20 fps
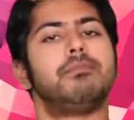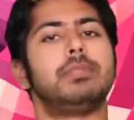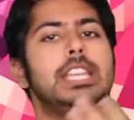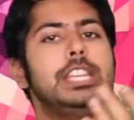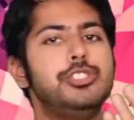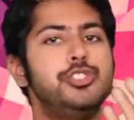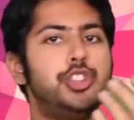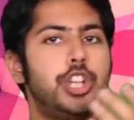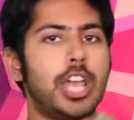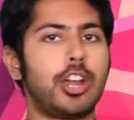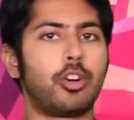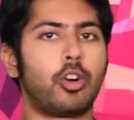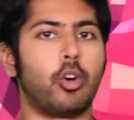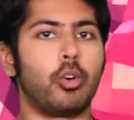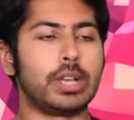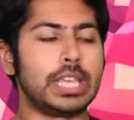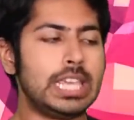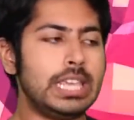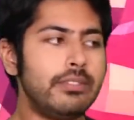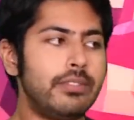In
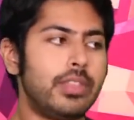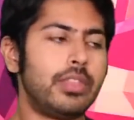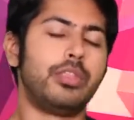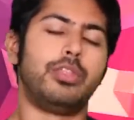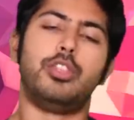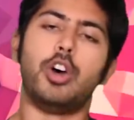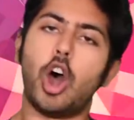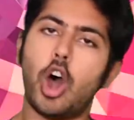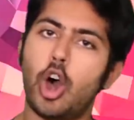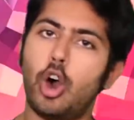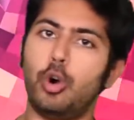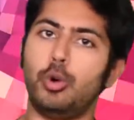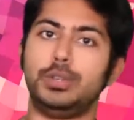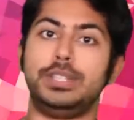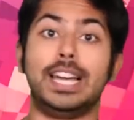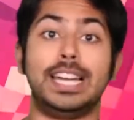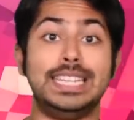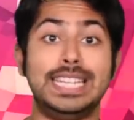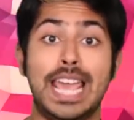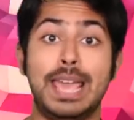general, even though
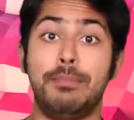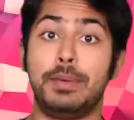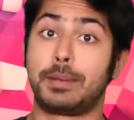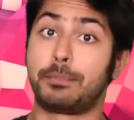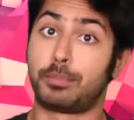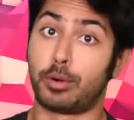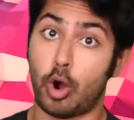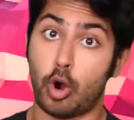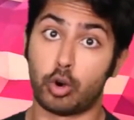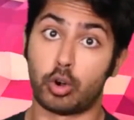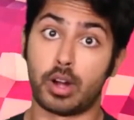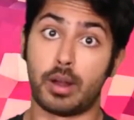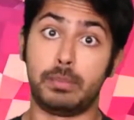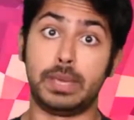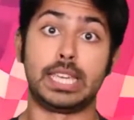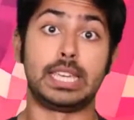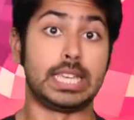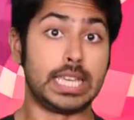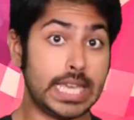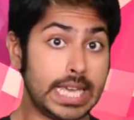dynamic
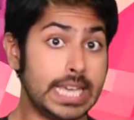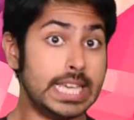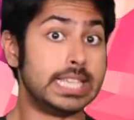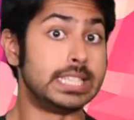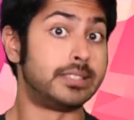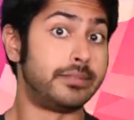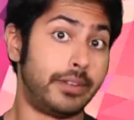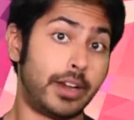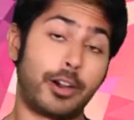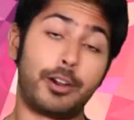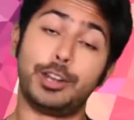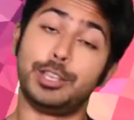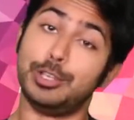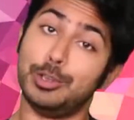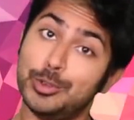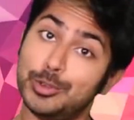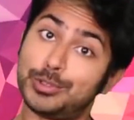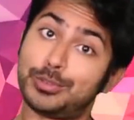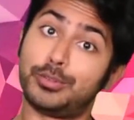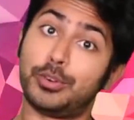programming is very
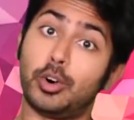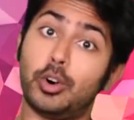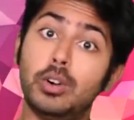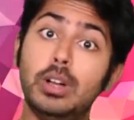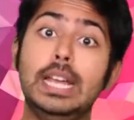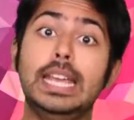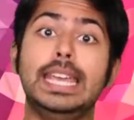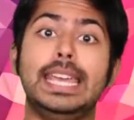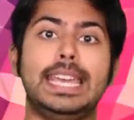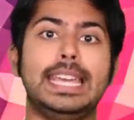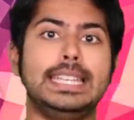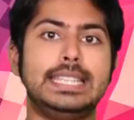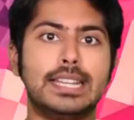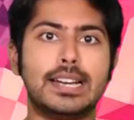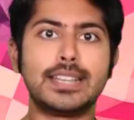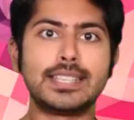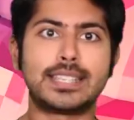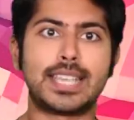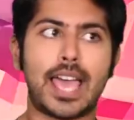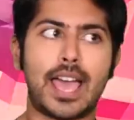useful, it
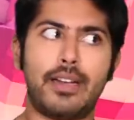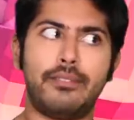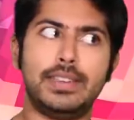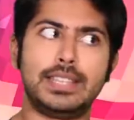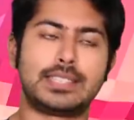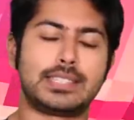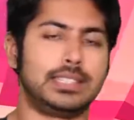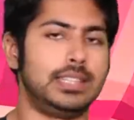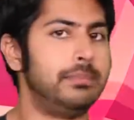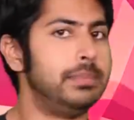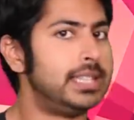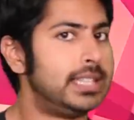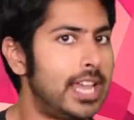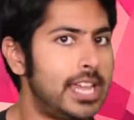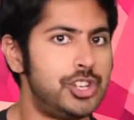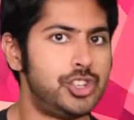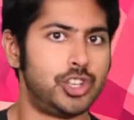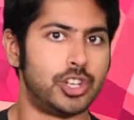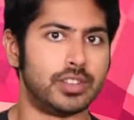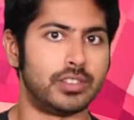does have its
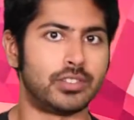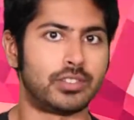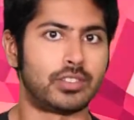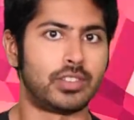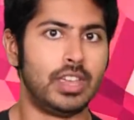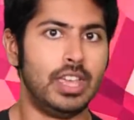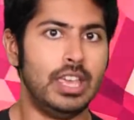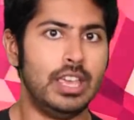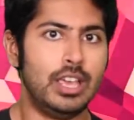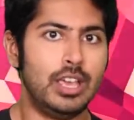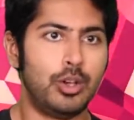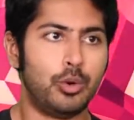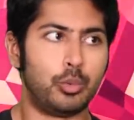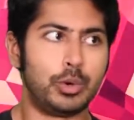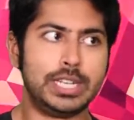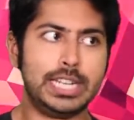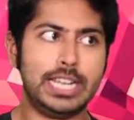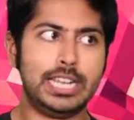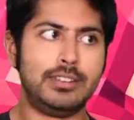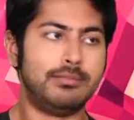limitations.
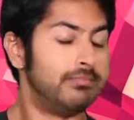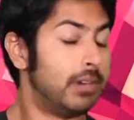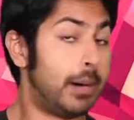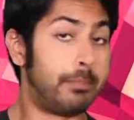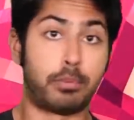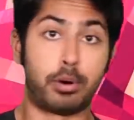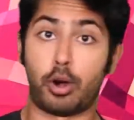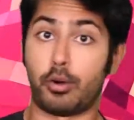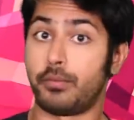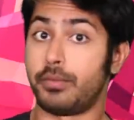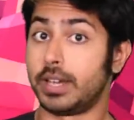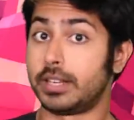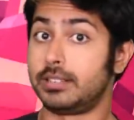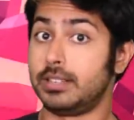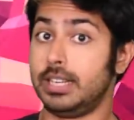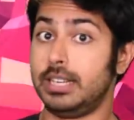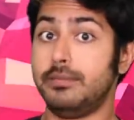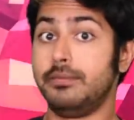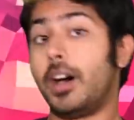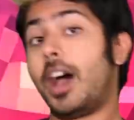We need a perfect
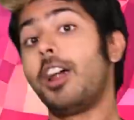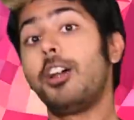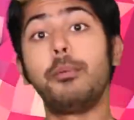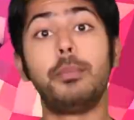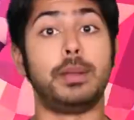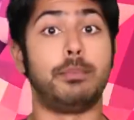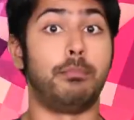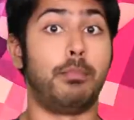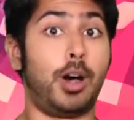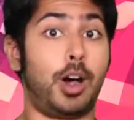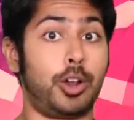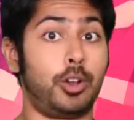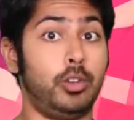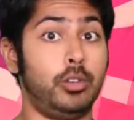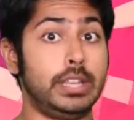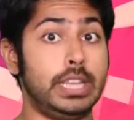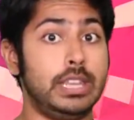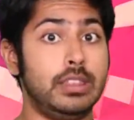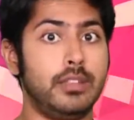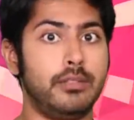environment
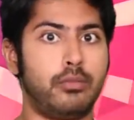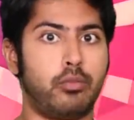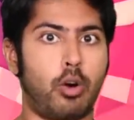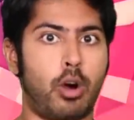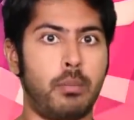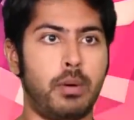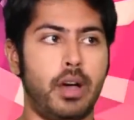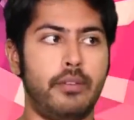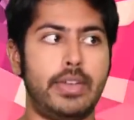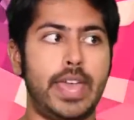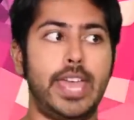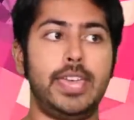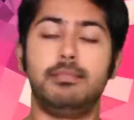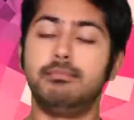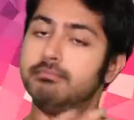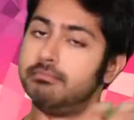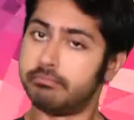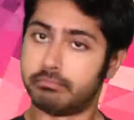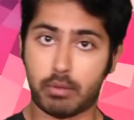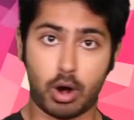model in the form of
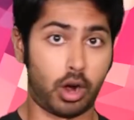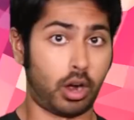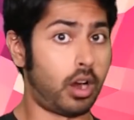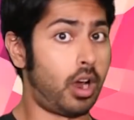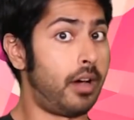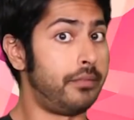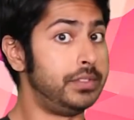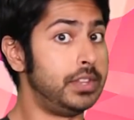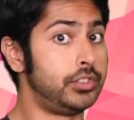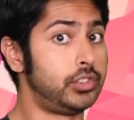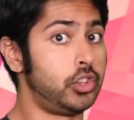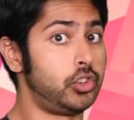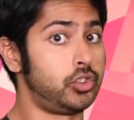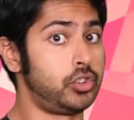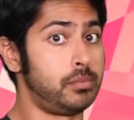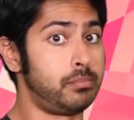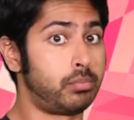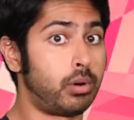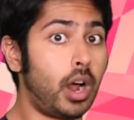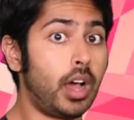a Markov
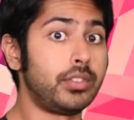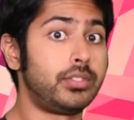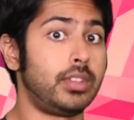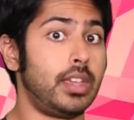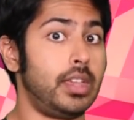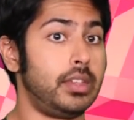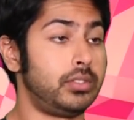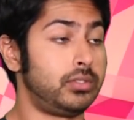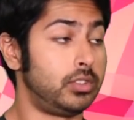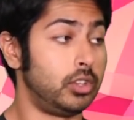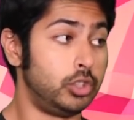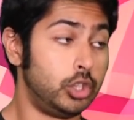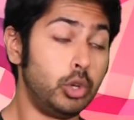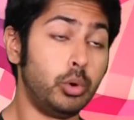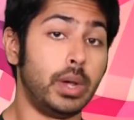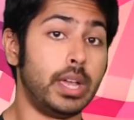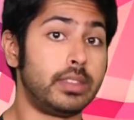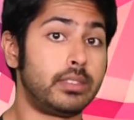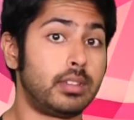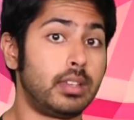decision process to do
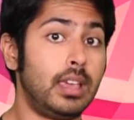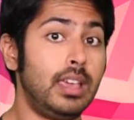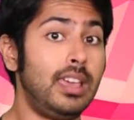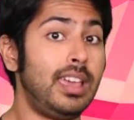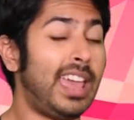it.